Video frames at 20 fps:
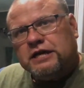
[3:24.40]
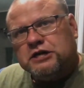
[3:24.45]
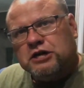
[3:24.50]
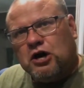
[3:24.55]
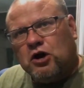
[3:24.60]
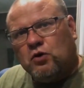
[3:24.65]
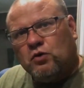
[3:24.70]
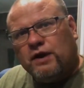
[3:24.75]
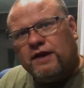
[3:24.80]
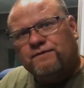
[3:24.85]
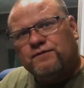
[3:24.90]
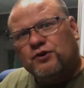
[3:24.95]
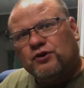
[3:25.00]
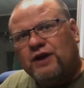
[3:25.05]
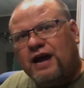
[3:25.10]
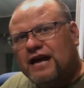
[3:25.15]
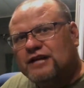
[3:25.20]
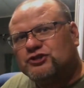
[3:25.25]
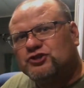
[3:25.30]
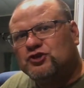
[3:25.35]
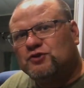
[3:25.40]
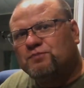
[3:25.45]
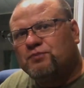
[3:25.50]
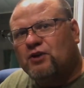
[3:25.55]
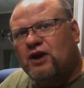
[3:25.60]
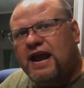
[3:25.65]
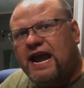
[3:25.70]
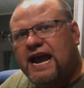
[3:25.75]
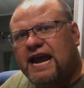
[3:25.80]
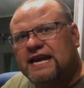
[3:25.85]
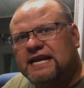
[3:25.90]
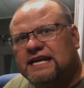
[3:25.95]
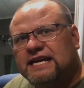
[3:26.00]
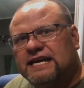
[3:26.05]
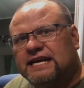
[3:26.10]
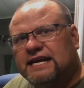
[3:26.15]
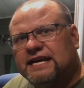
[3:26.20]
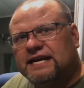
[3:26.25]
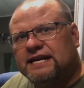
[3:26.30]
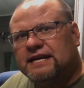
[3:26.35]
you know, if you're not super
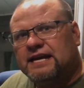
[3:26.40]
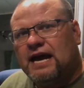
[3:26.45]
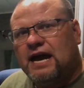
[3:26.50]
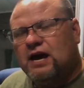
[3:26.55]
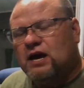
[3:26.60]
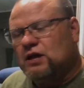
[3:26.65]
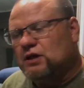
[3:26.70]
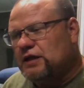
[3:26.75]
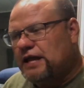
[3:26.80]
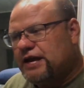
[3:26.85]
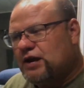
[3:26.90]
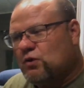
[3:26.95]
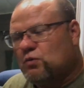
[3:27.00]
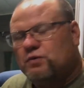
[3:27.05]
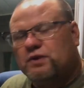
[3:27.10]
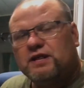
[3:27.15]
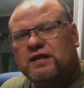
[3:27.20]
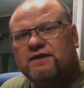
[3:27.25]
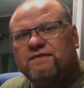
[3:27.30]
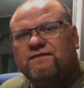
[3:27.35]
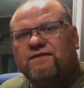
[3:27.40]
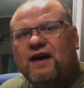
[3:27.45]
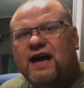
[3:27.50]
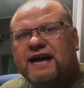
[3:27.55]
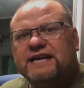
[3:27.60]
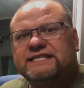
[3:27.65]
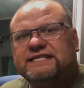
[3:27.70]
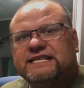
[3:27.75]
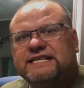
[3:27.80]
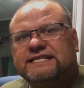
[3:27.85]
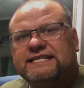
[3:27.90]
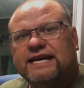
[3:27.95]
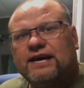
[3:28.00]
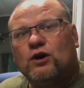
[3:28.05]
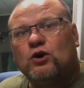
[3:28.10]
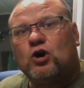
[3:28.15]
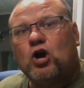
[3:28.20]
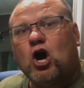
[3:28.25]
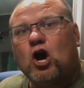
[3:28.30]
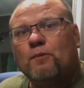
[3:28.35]
handy and like a really fine
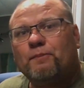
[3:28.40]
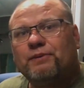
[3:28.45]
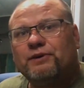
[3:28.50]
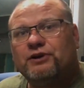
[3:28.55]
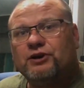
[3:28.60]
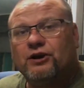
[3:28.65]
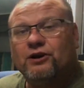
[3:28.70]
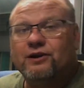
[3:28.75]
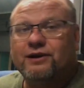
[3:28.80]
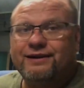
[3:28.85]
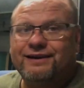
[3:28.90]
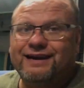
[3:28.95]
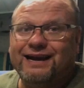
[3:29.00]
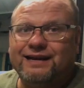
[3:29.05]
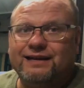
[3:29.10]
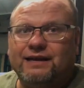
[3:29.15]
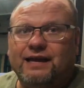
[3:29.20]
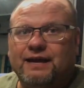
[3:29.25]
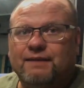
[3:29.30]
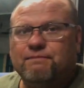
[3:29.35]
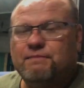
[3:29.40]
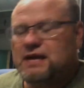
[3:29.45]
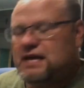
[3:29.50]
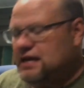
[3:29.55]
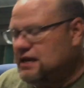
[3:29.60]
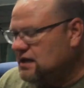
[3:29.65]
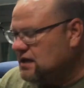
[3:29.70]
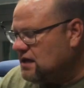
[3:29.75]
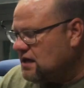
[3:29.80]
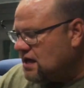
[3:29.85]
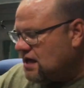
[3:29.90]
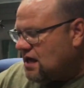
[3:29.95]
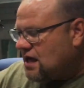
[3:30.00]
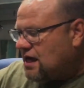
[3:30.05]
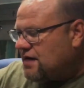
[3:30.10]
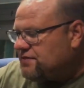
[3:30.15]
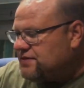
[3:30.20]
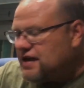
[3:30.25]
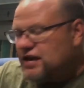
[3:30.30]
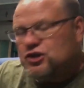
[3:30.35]
detail carpenter, kind of like me,
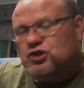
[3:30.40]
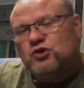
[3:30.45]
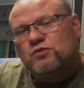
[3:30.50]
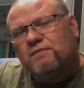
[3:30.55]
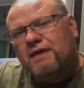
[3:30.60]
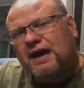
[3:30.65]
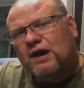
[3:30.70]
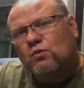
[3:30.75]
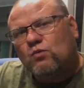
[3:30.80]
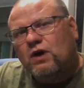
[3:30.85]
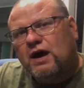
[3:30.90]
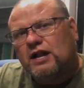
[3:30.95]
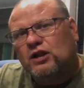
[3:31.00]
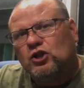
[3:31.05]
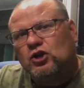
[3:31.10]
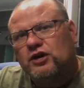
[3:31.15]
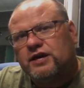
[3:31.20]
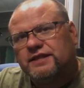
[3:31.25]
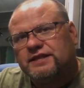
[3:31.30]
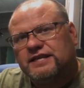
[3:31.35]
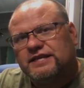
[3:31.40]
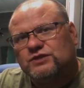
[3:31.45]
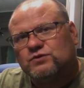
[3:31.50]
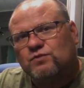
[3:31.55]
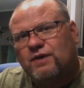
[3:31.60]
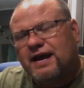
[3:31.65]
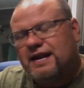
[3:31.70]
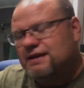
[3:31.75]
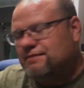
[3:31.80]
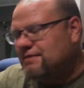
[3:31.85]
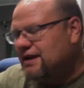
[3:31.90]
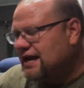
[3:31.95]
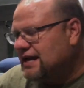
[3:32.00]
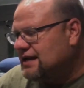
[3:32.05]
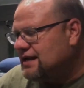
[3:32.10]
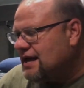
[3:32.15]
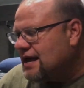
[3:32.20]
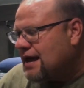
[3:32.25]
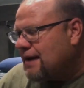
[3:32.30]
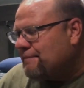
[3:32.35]
then you may want to look at these
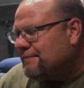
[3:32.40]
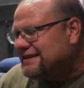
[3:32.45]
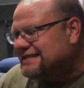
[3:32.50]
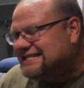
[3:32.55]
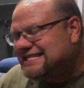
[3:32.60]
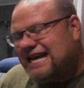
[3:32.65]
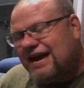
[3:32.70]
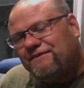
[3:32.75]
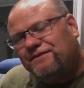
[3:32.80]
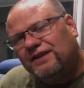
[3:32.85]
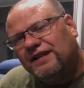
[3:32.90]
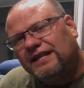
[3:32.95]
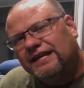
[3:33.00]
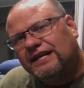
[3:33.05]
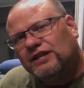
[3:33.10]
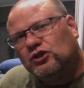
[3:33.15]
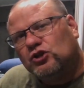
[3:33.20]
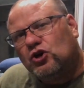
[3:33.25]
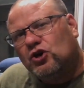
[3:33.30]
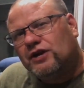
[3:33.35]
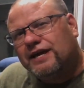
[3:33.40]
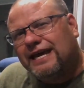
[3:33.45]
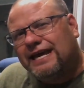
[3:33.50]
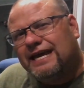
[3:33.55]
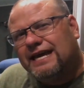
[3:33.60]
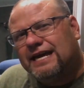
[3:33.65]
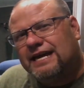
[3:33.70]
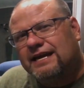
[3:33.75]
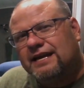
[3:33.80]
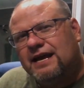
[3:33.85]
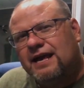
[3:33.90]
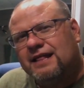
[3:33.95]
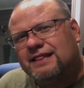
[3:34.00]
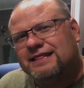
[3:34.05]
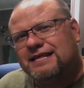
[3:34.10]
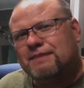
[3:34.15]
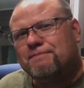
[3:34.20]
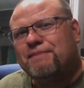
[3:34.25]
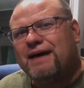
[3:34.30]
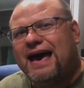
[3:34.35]
ready-made. But definitely look in
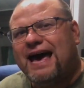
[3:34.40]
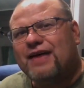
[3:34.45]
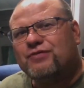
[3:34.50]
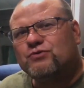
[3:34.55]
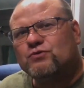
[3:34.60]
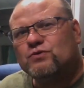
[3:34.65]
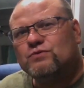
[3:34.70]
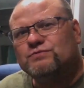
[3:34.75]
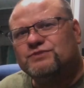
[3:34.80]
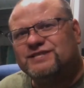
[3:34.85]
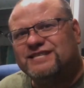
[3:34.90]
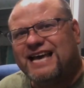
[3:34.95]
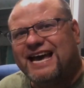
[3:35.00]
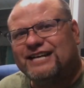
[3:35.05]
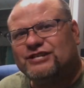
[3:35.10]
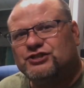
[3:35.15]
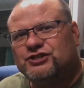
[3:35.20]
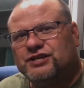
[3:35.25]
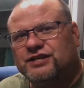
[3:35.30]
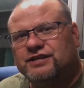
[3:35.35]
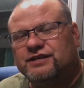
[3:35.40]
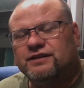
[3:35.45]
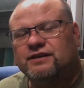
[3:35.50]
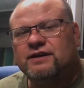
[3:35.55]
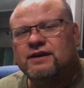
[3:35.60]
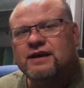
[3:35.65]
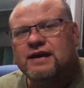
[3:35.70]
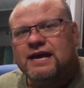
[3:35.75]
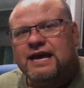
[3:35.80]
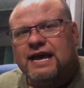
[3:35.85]
the bathroom section,